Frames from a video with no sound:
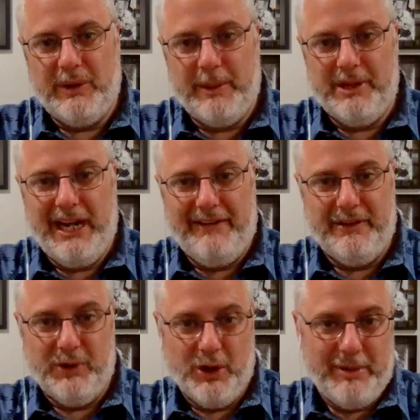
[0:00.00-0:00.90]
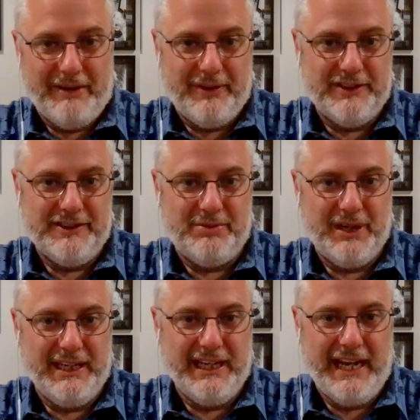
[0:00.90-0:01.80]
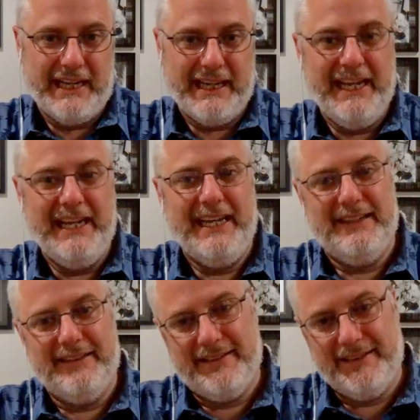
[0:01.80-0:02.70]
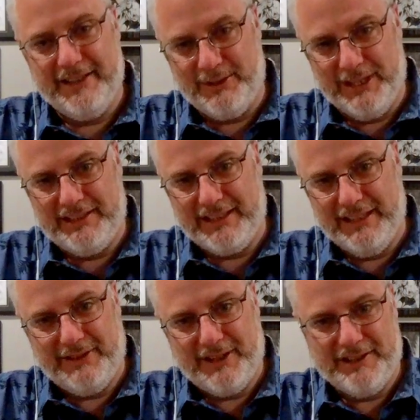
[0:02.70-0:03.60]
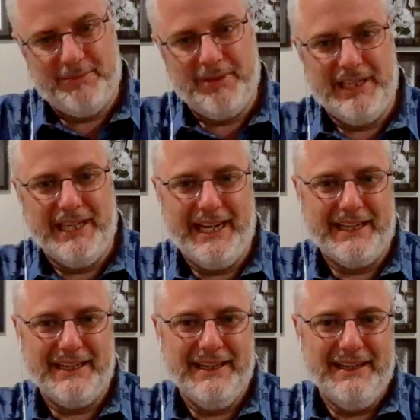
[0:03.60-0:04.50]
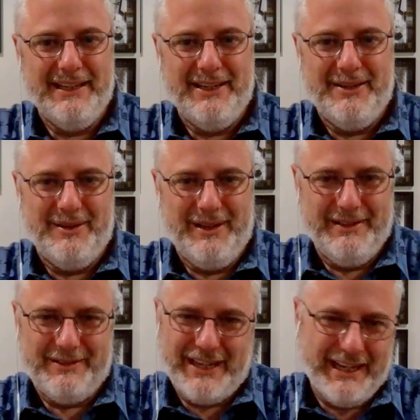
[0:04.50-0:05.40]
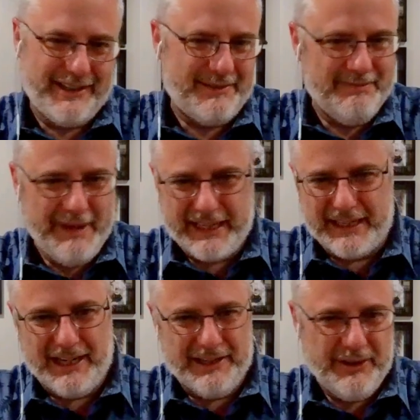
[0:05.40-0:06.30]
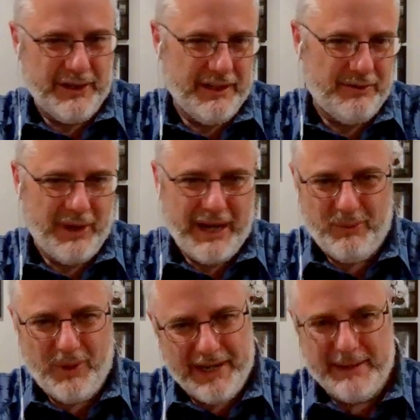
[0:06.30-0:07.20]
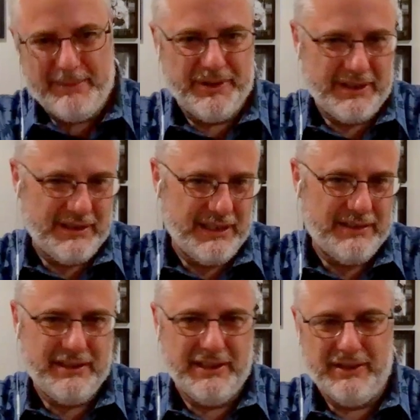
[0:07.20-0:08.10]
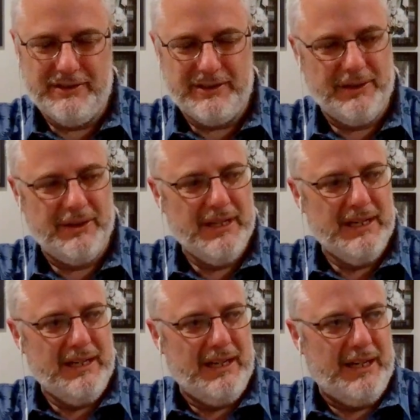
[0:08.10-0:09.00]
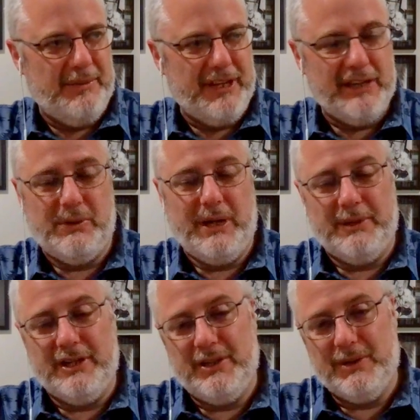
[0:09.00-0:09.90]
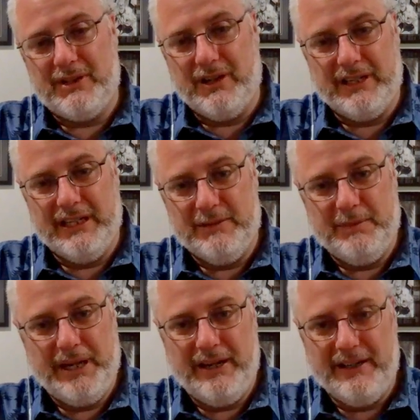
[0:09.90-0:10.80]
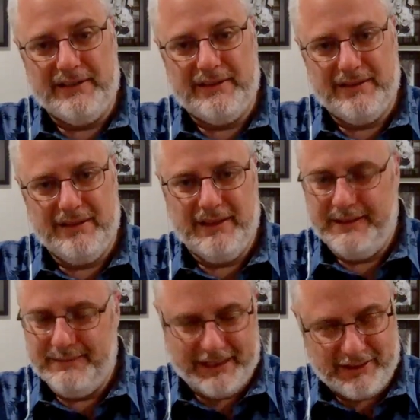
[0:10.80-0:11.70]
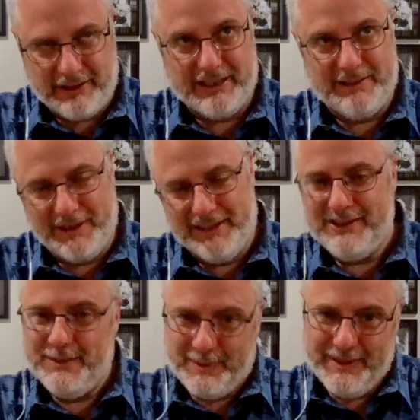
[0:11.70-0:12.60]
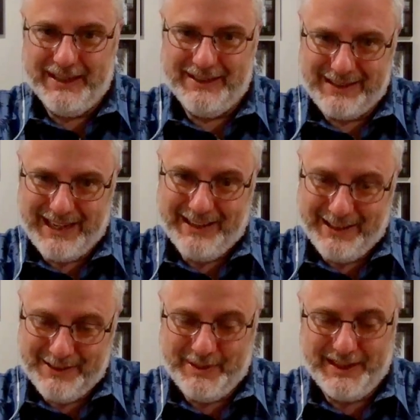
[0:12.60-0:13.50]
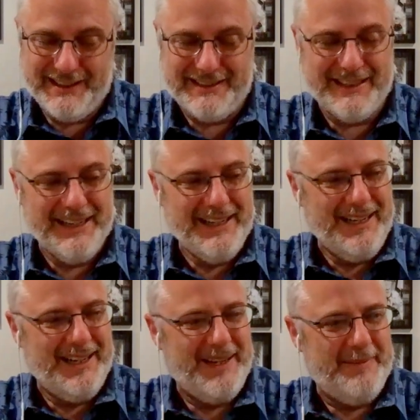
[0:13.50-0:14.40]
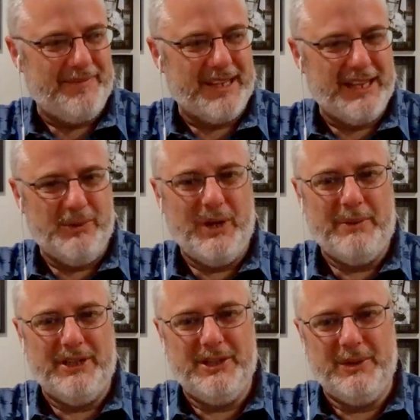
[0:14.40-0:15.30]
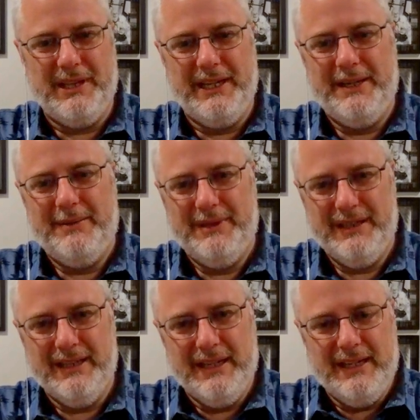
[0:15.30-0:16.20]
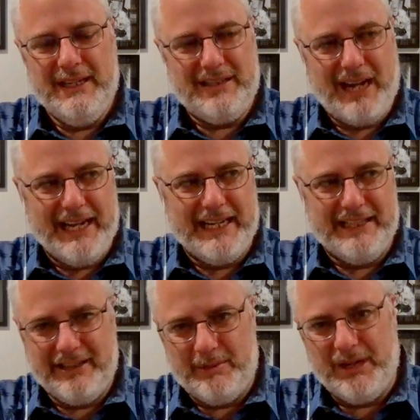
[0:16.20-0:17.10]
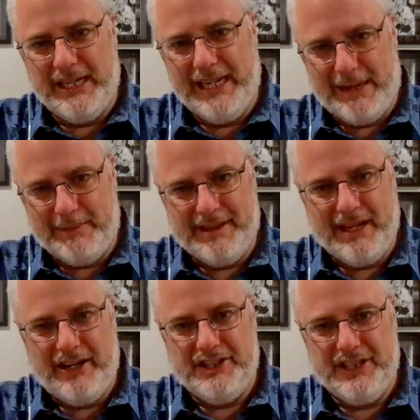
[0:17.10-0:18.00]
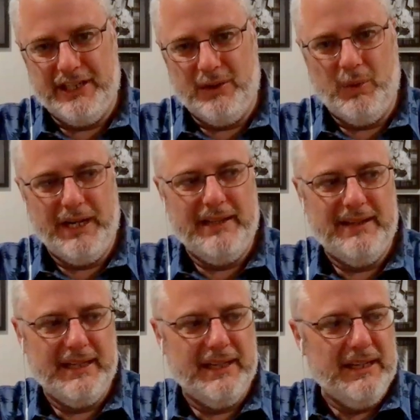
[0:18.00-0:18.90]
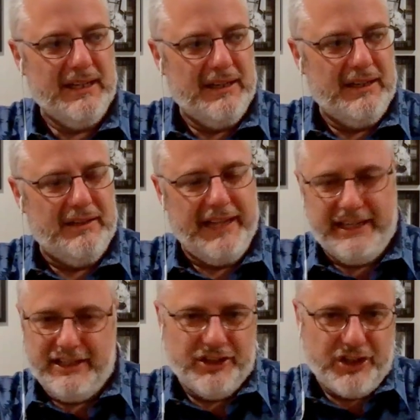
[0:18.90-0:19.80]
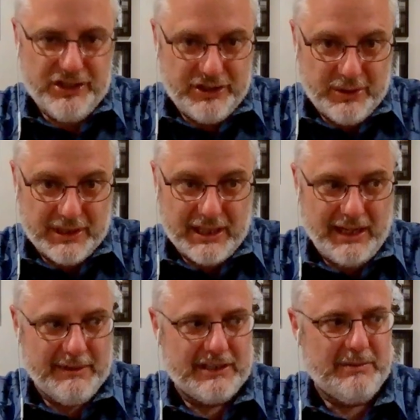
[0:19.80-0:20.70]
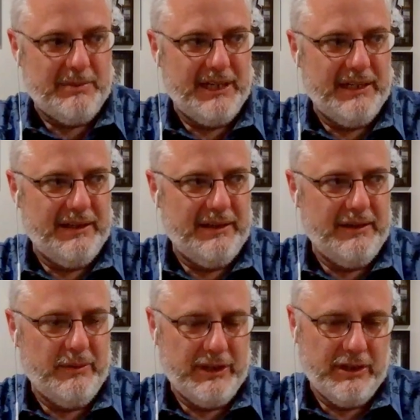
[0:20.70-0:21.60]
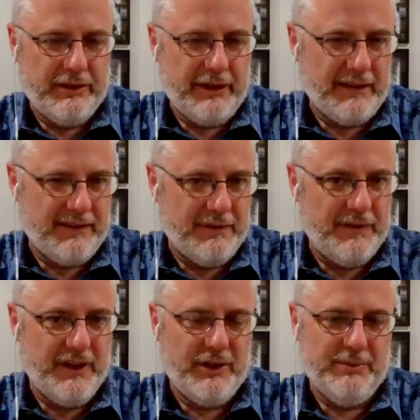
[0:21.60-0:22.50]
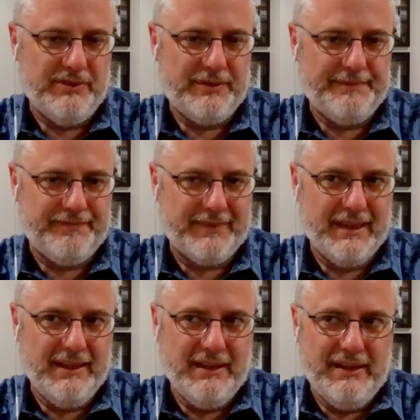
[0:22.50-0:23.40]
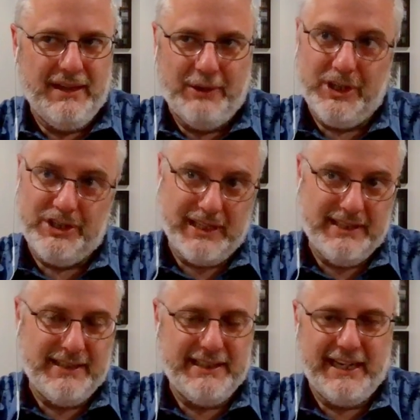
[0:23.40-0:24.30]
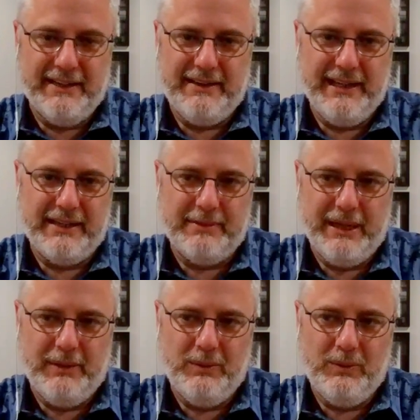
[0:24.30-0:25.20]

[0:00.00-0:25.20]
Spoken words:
able to have the robot version of Brainiac and the green skin version of Brainiac and kind of make a continuity of why they both exist, And so things we were able to do with Clark Kent's parents, not Clark Kent's parents, Superman, Kal-El's parents. That we're able to do with him and tying it to the Brainiac mythology in a way that you couldn't do in the comics. But when you think of the films, I really tried to sit down and think about